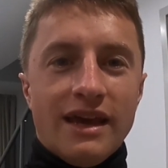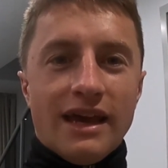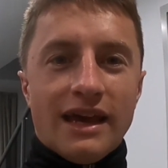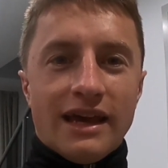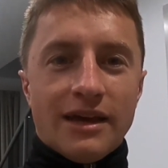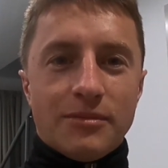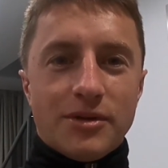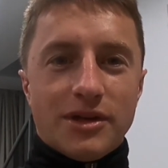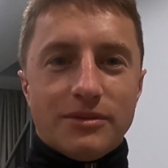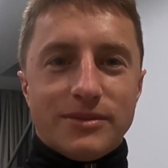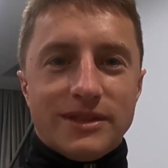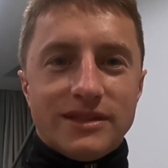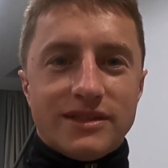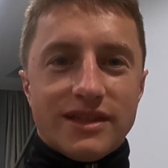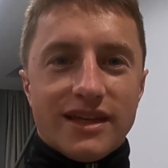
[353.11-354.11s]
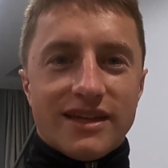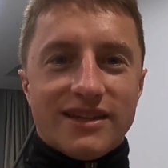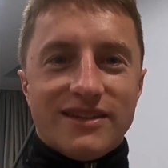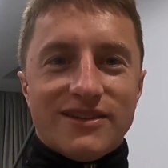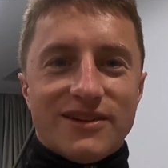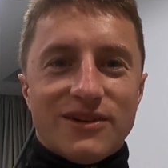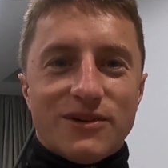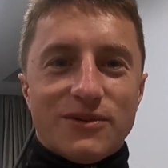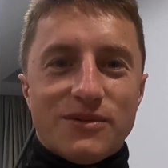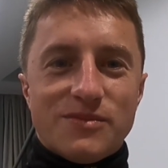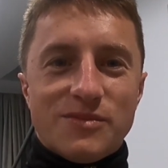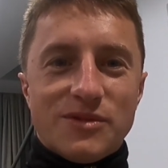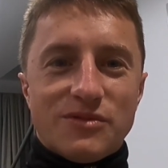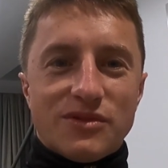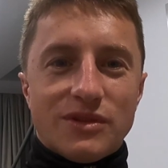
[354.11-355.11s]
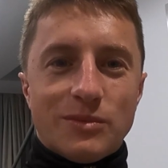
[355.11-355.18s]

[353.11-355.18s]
but I'll be taking you along with me for